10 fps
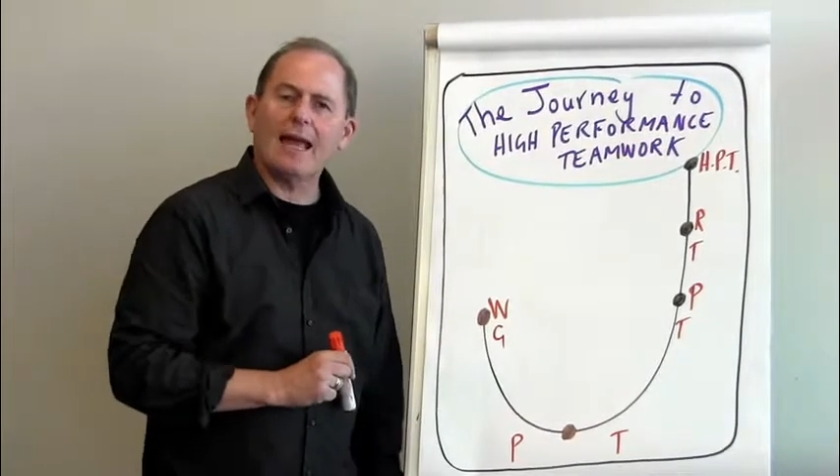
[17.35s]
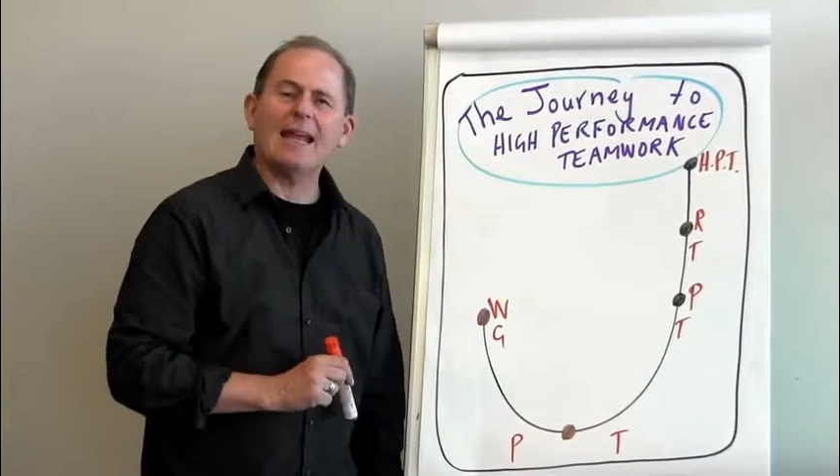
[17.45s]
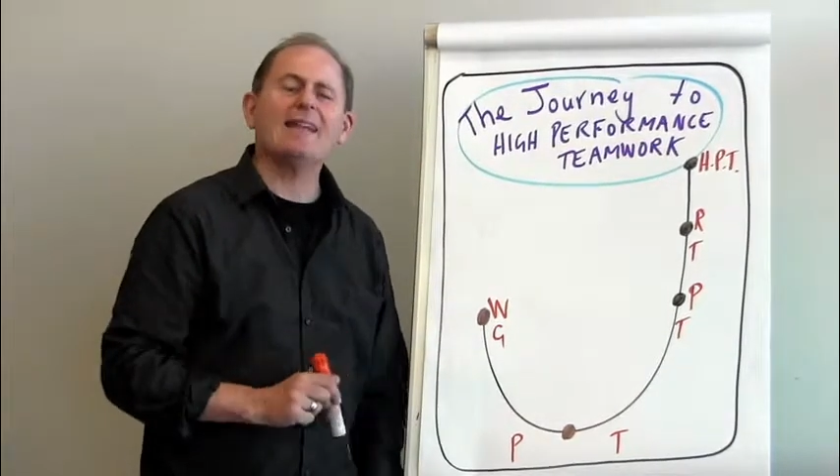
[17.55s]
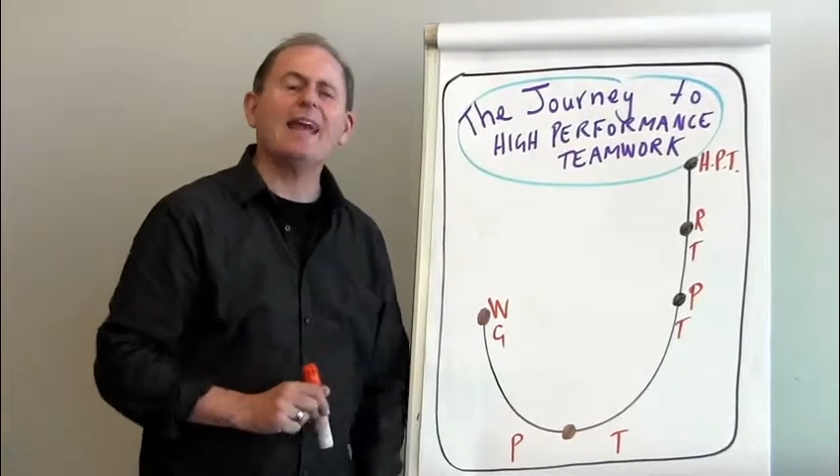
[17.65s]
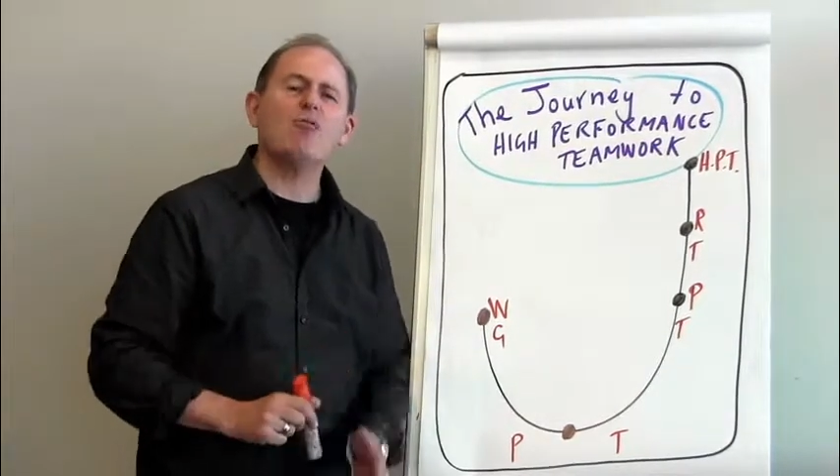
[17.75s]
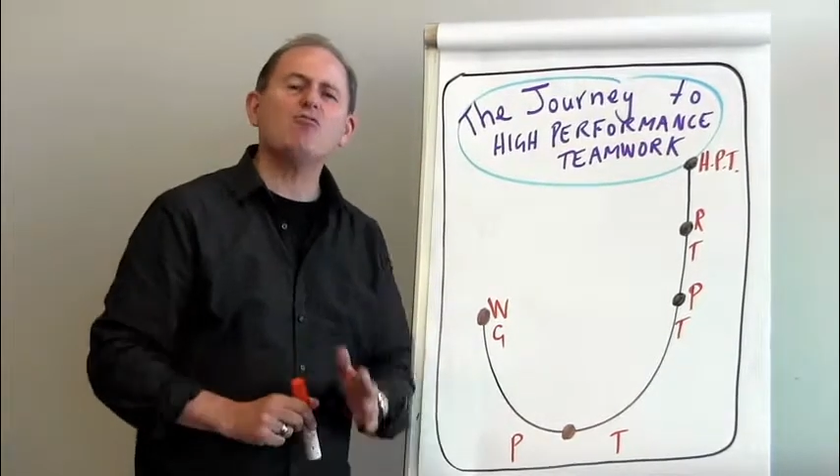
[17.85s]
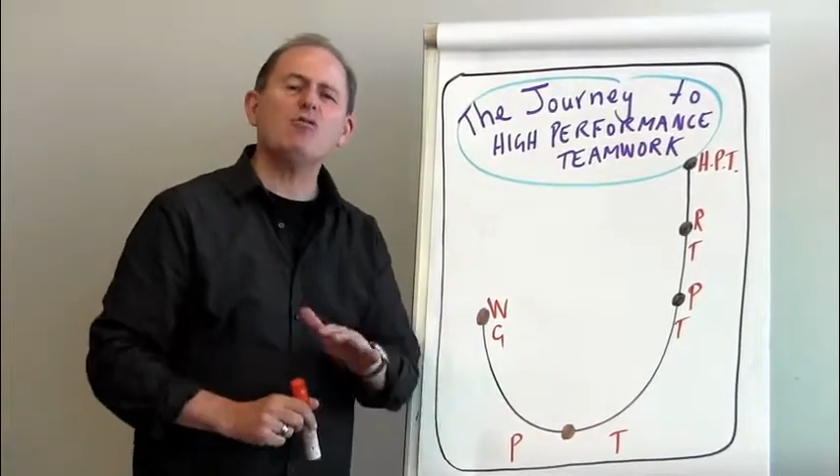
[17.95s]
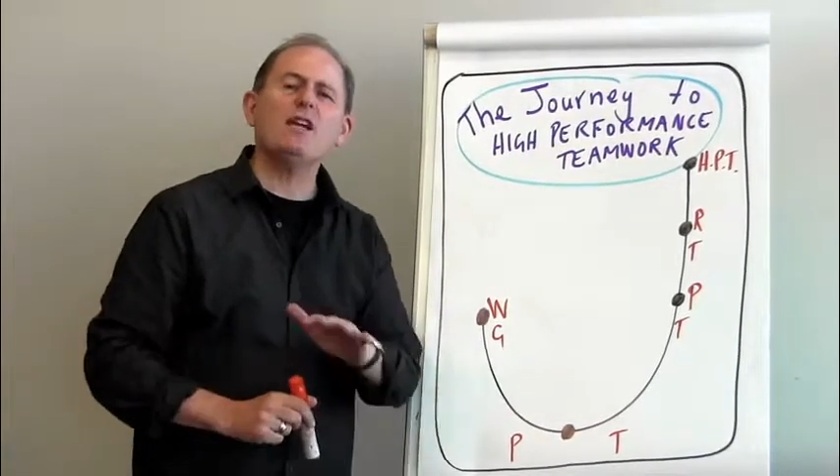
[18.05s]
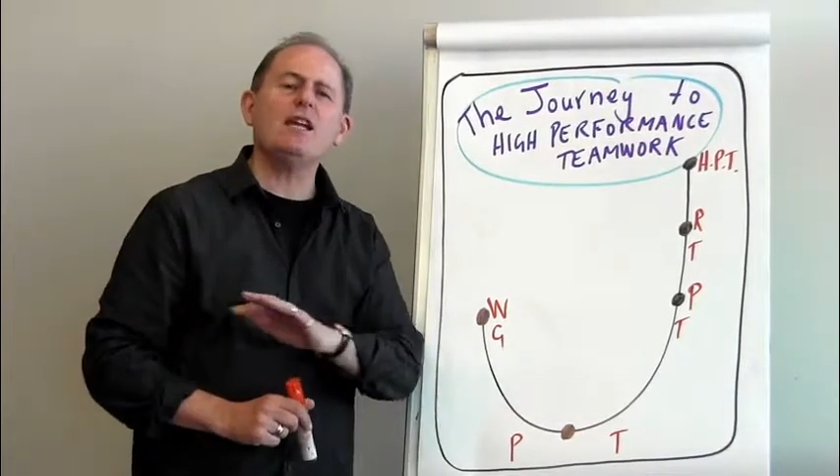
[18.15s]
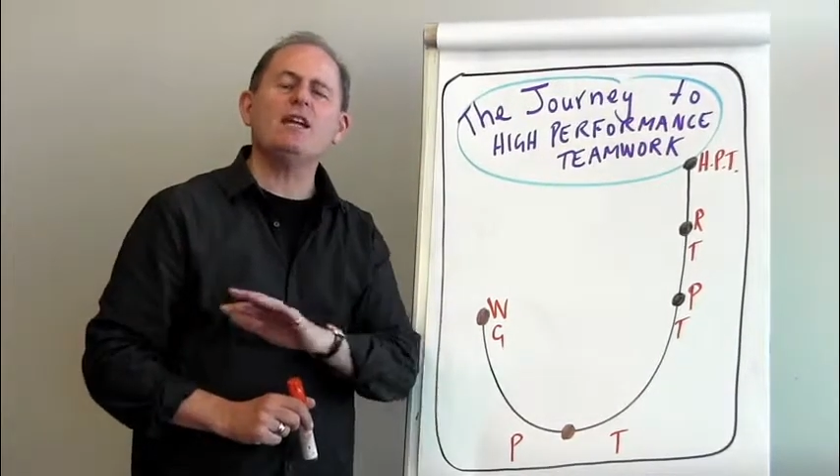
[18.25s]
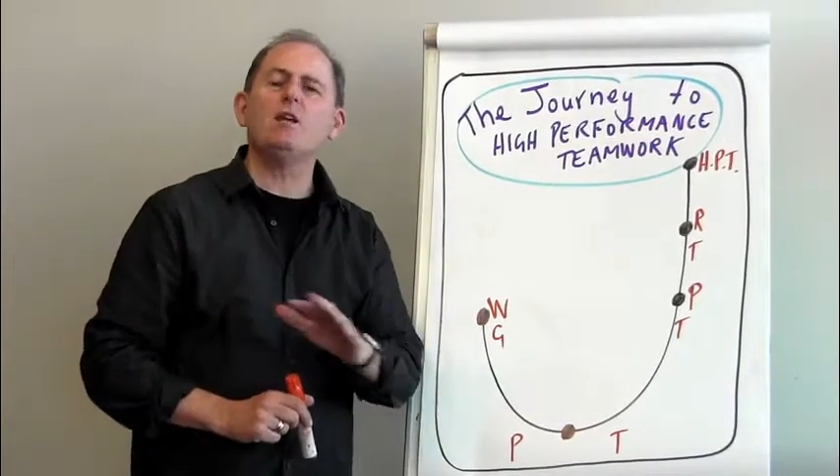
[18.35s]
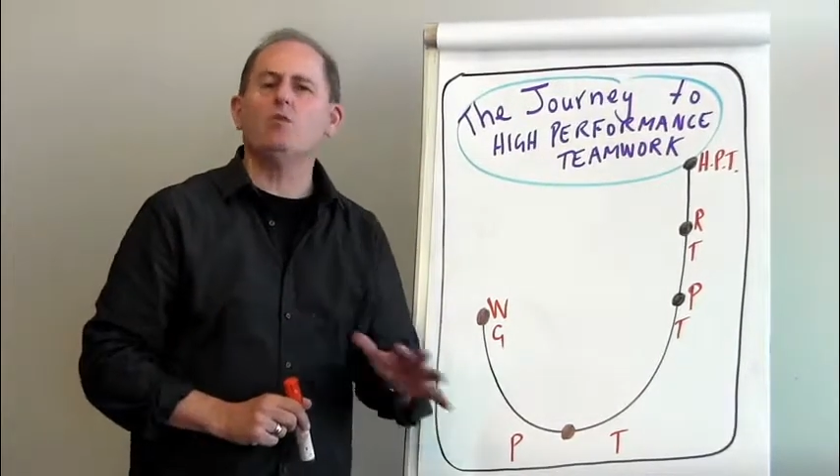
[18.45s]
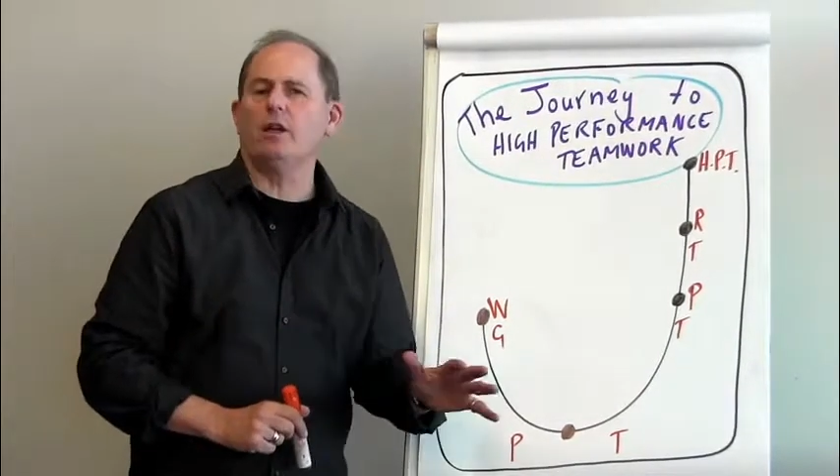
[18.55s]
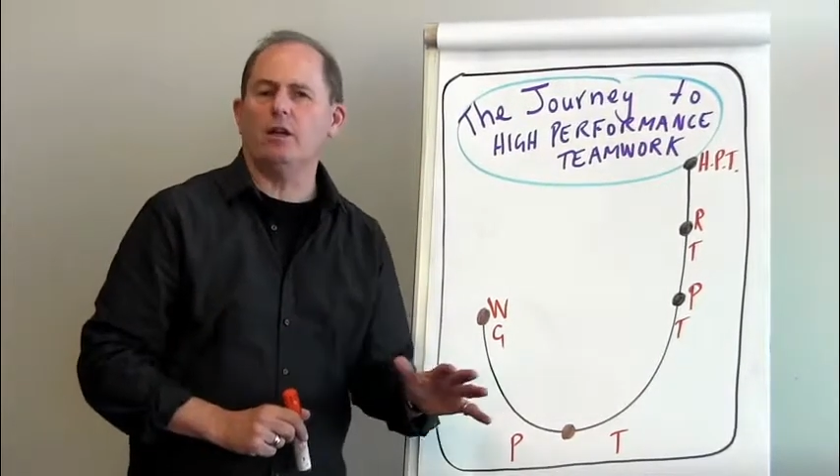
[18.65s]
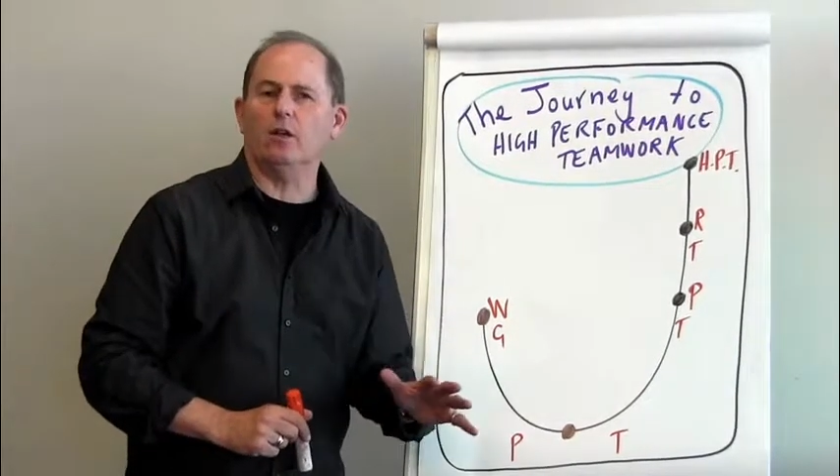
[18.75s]
and get really
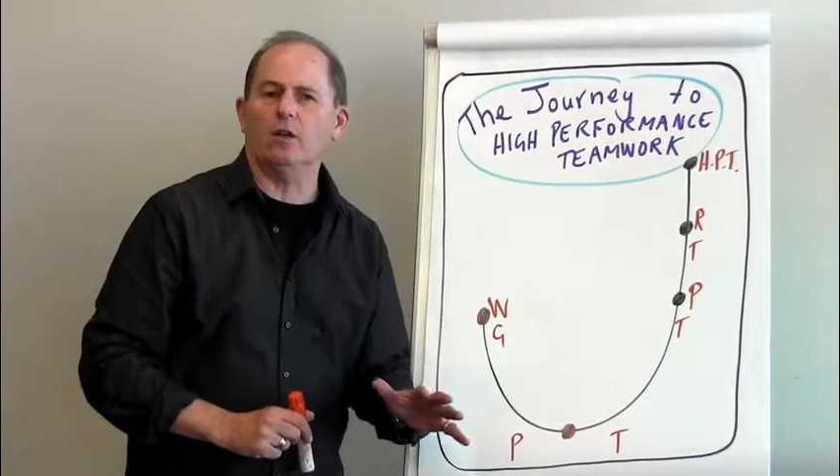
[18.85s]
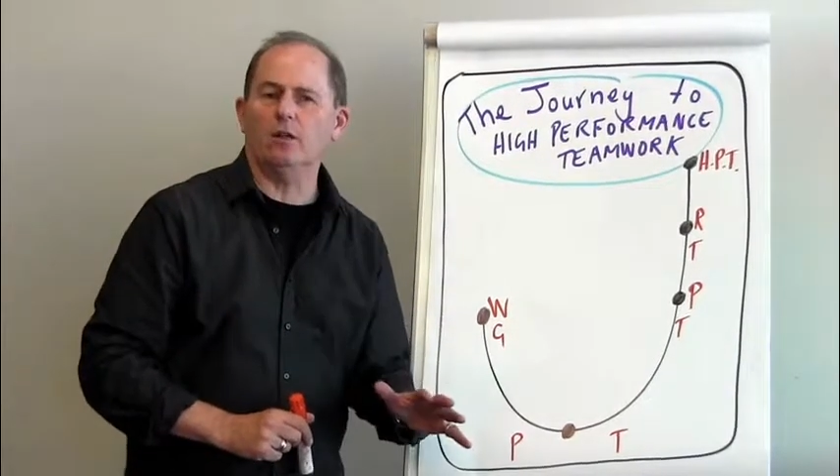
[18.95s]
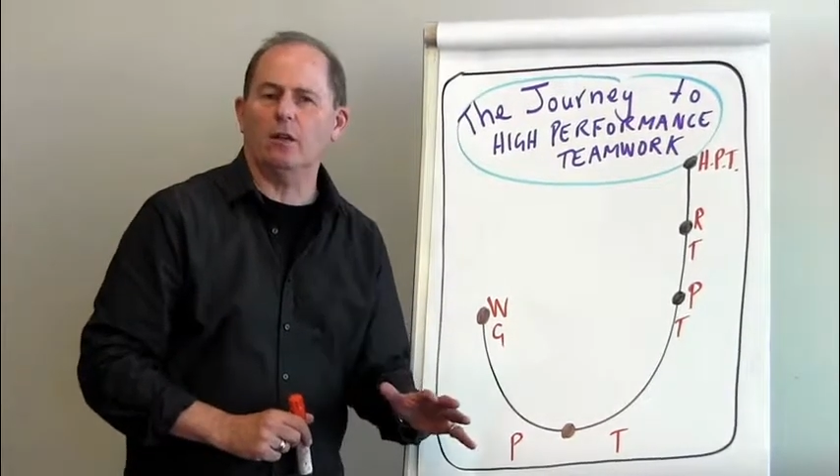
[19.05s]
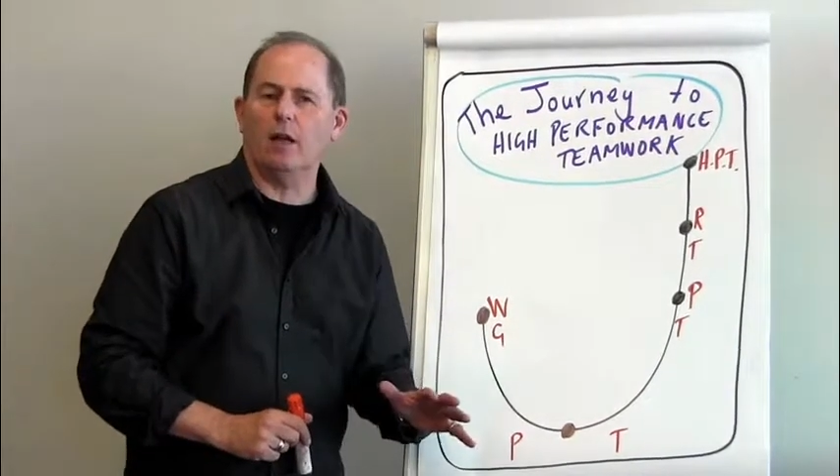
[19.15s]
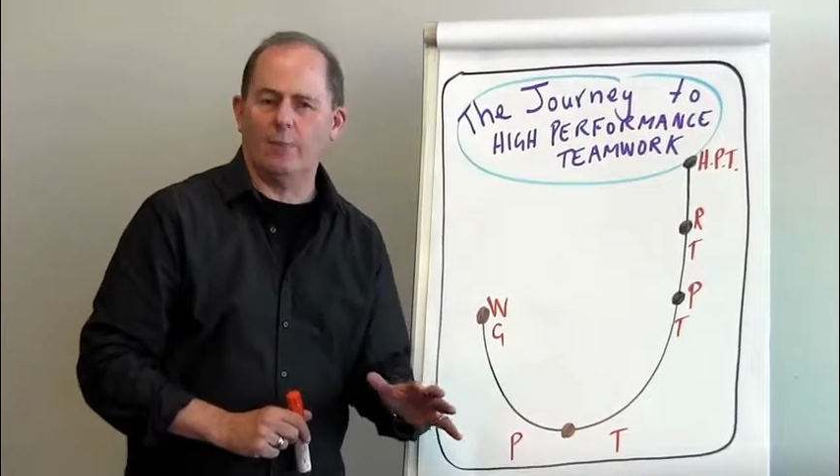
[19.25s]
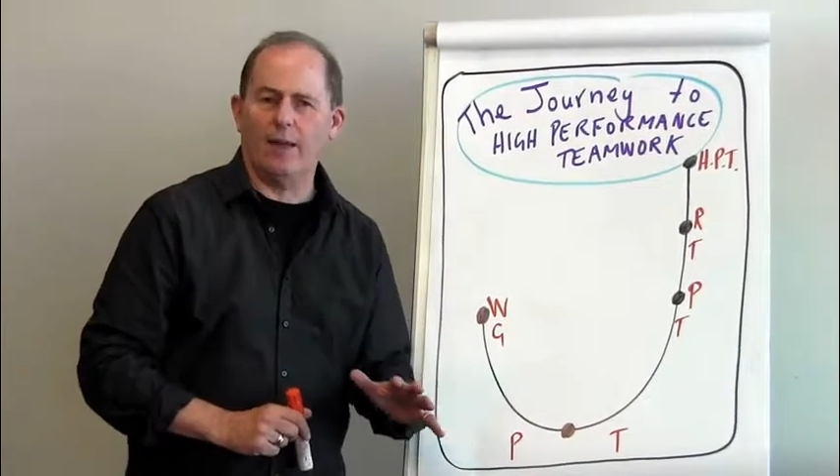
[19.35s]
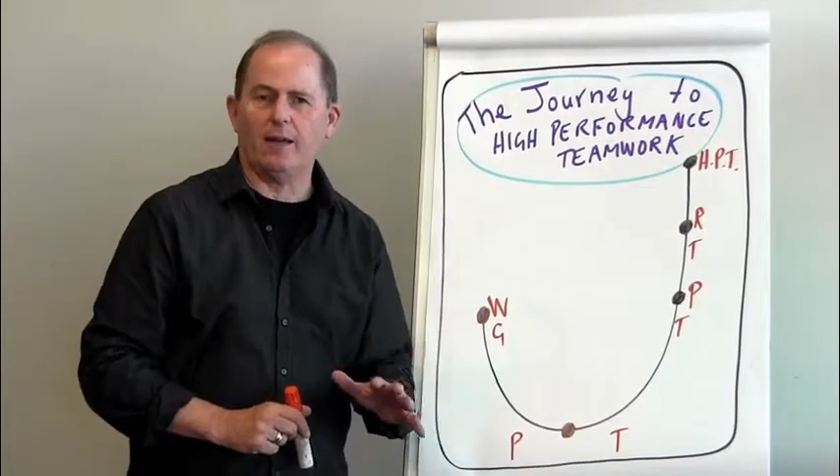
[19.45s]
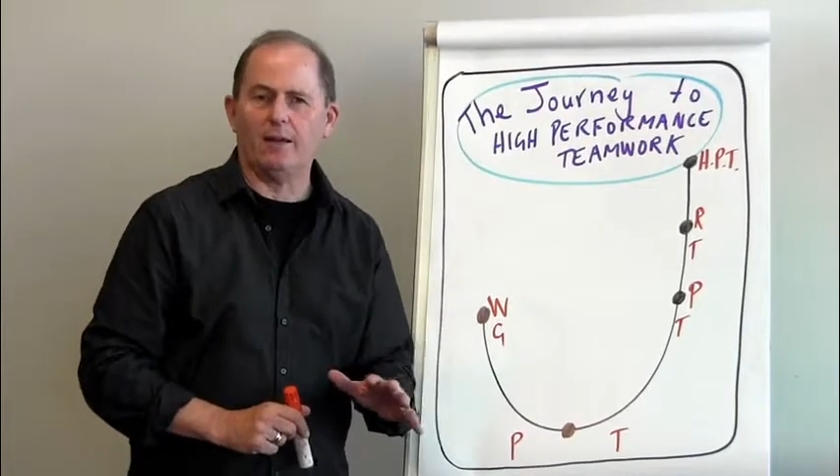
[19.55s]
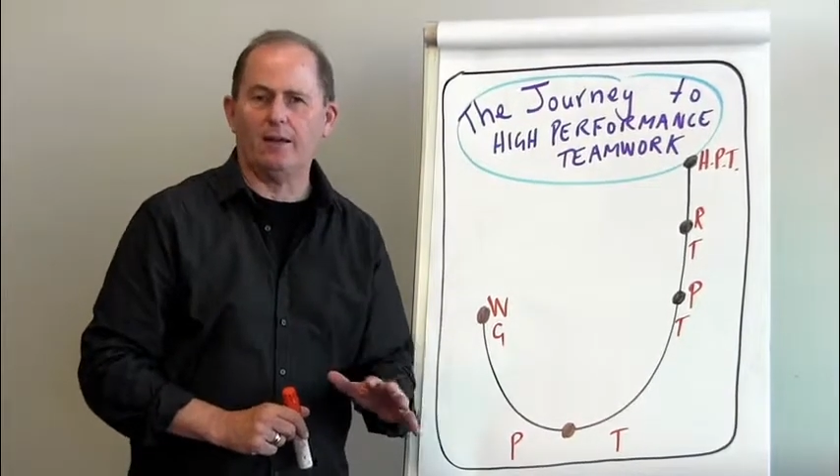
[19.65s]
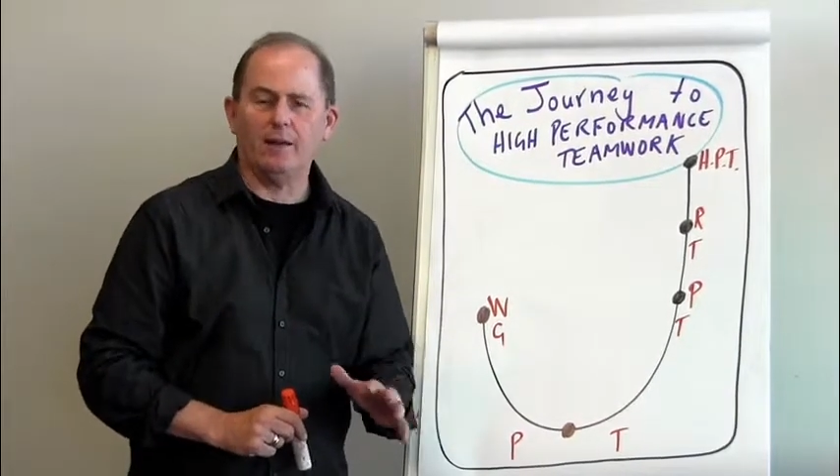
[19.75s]
real about it.